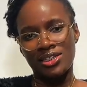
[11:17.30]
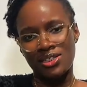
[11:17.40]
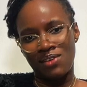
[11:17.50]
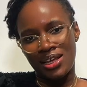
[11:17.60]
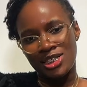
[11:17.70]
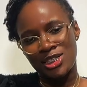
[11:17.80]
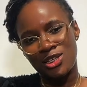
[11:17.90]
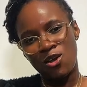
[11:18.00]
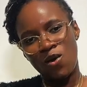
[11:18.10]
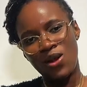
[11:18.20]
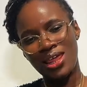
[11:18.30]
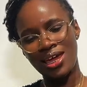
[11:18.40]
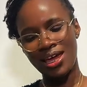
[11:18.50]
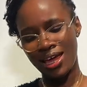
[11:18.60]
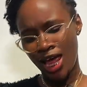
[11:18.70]
Just grind
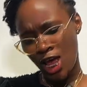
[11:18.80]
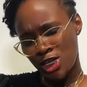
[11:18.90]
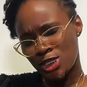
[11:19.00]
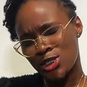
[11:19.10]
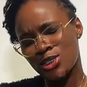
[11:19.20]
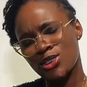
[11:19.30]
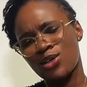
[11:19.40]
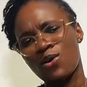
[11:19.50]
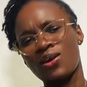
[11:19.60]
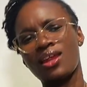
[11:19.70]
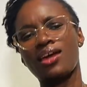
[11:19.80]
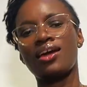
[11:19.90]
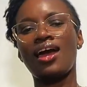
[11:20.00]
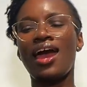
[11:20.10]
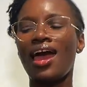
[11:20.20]
slowly, slowly.